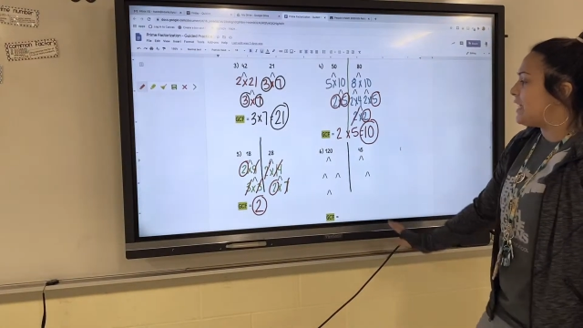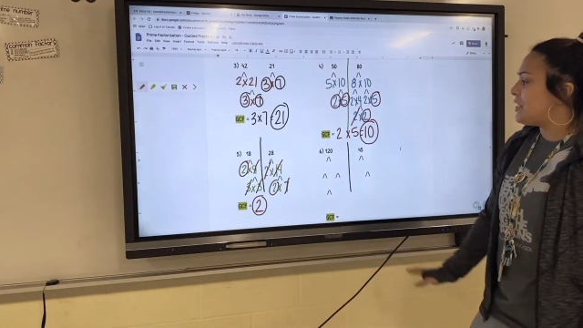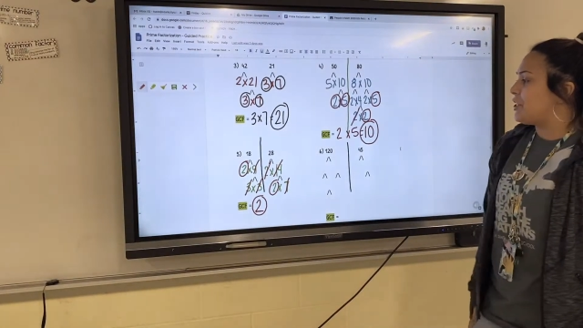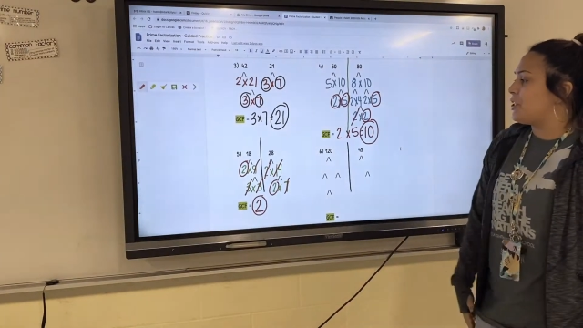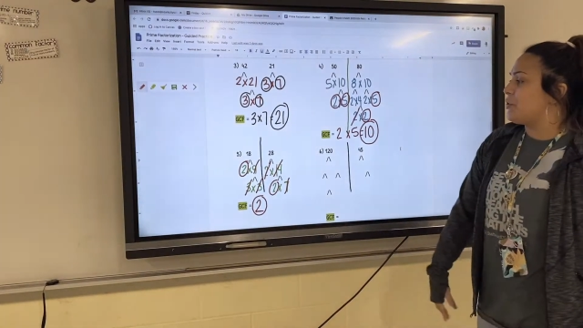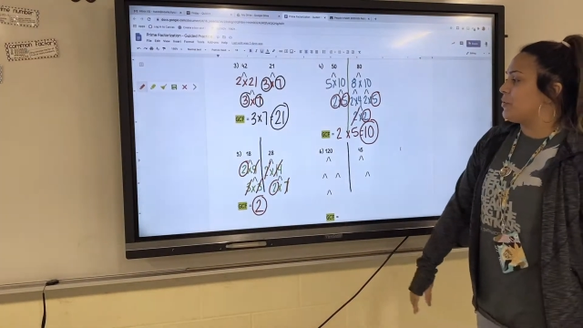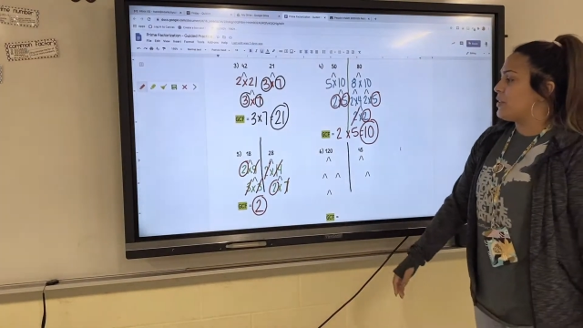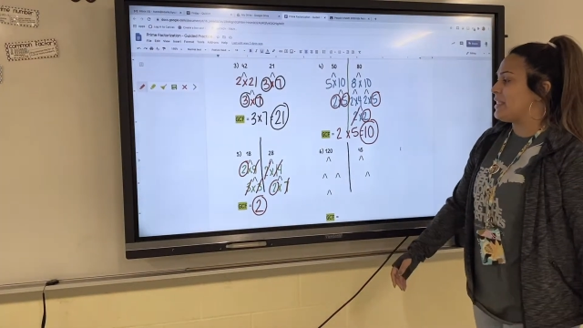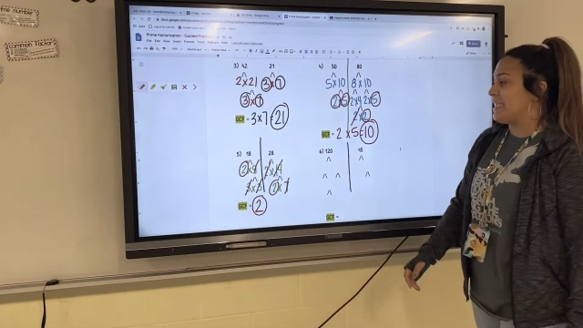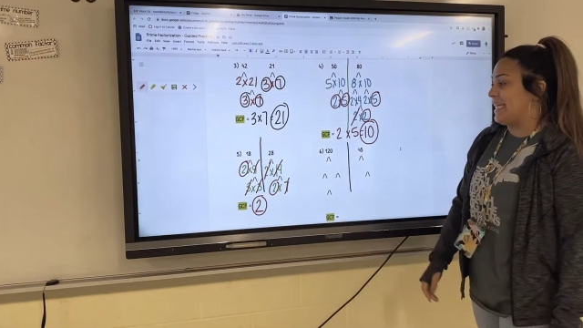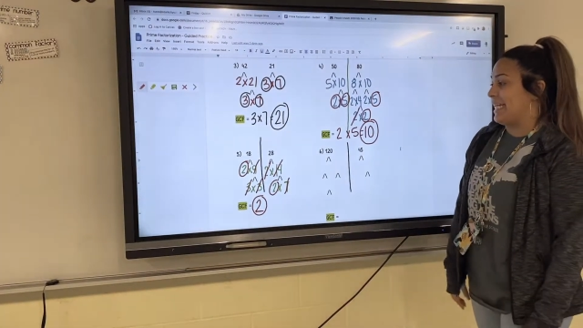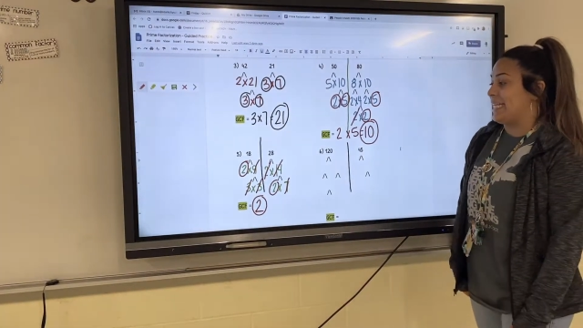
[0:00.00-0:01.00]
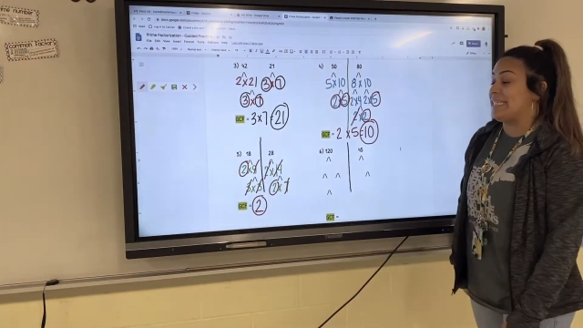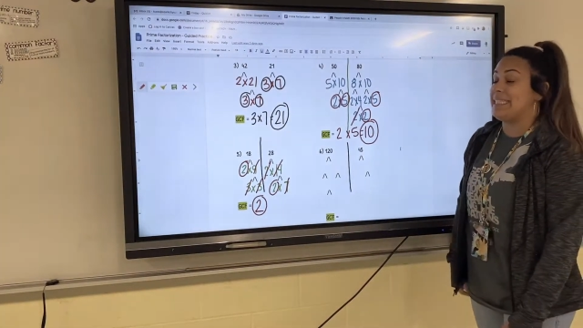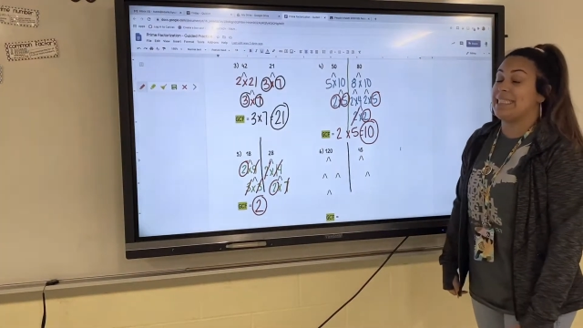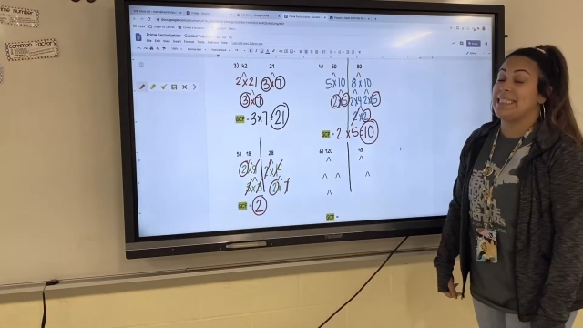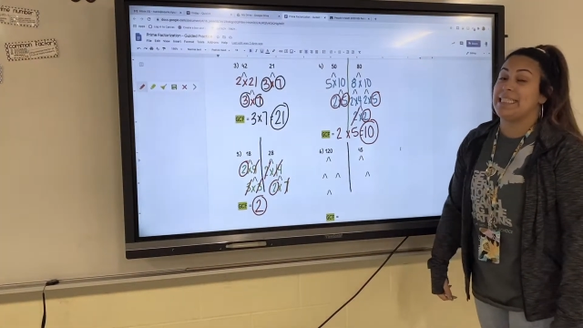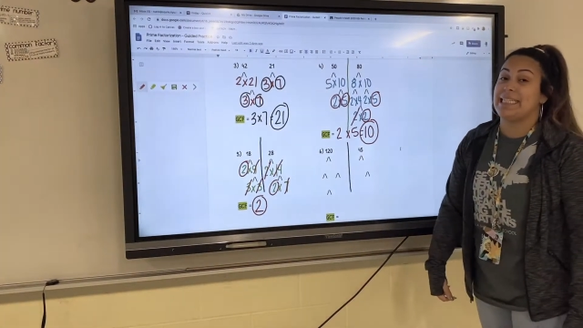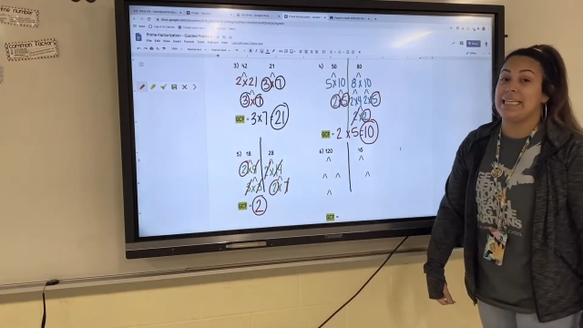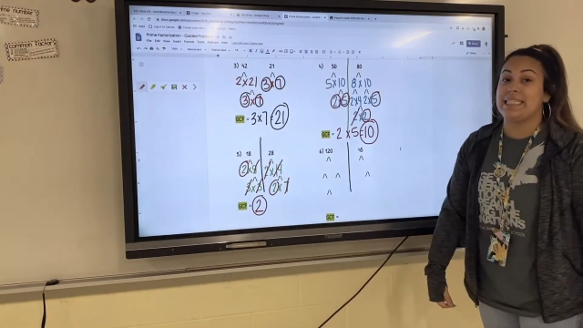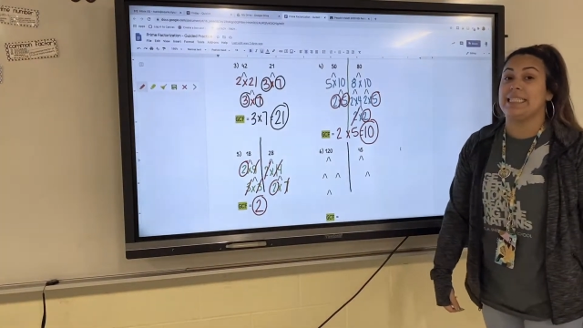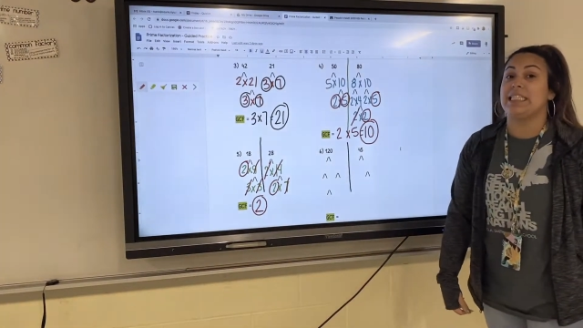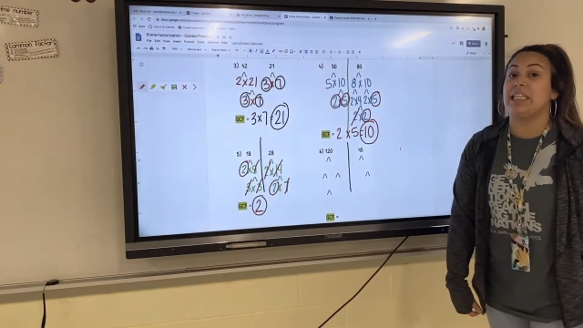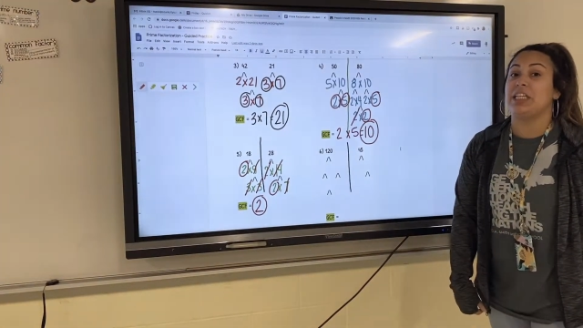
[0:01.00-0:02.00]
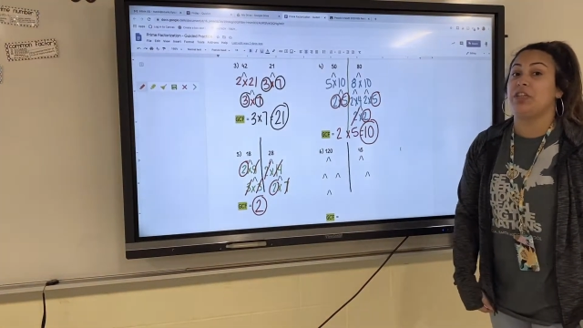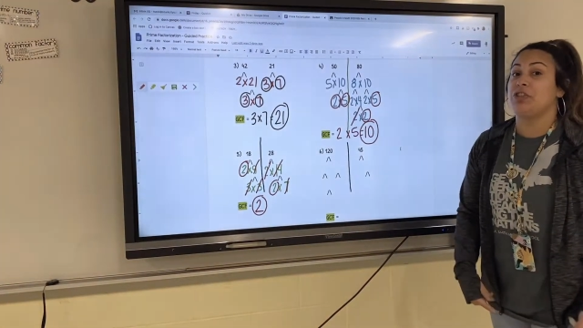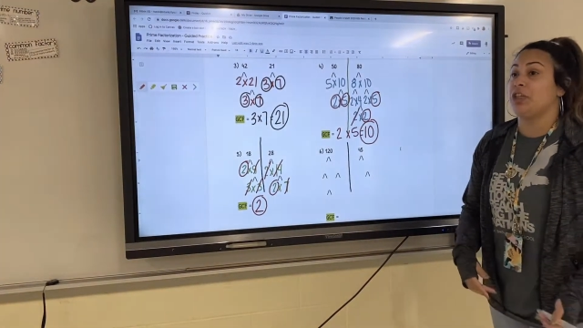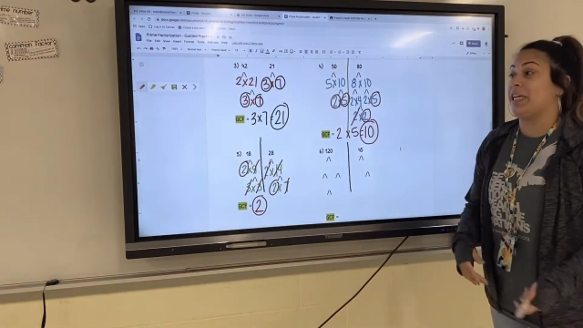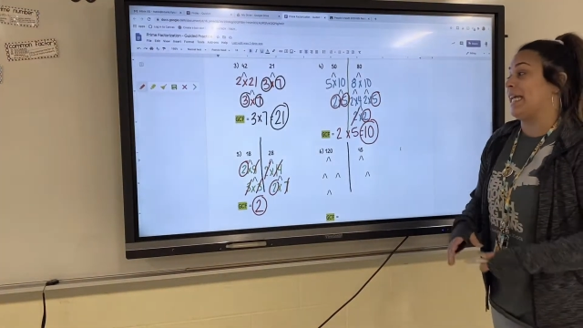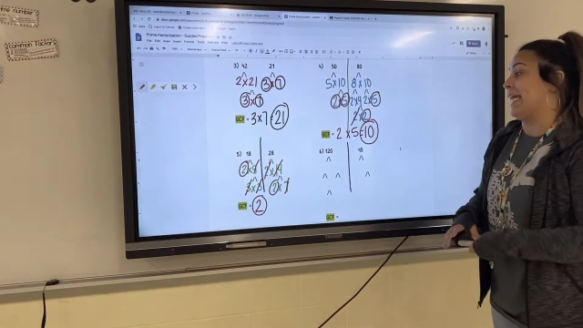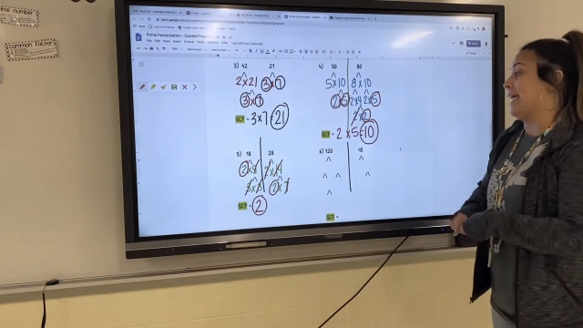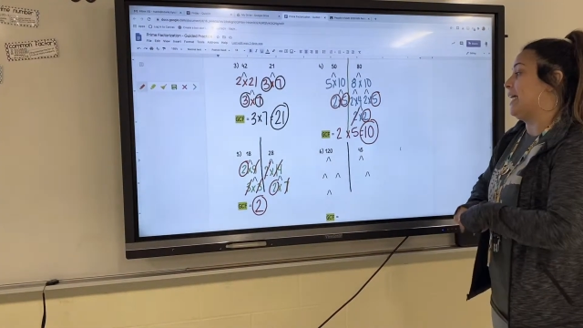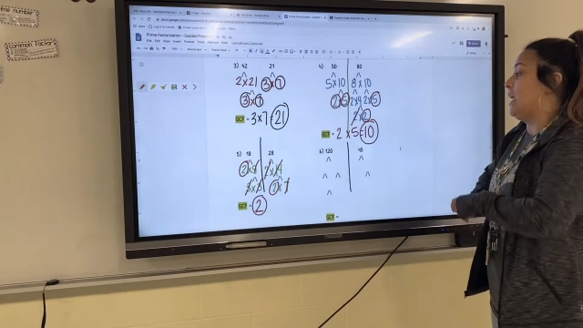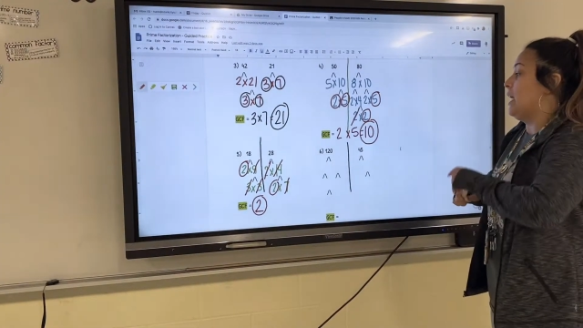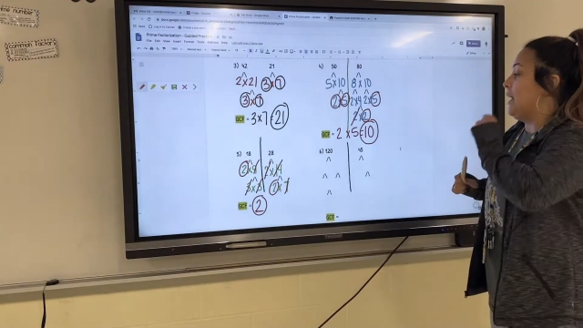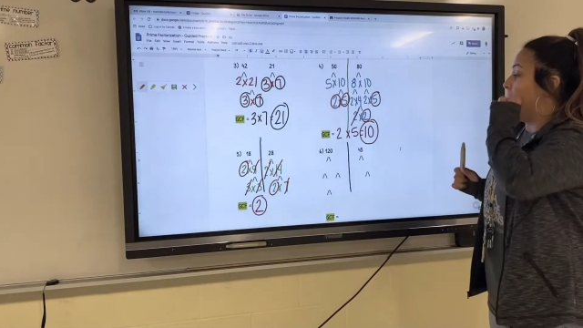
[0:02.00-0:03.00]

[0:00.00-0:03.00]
let's do 6. 6 is a little tricky.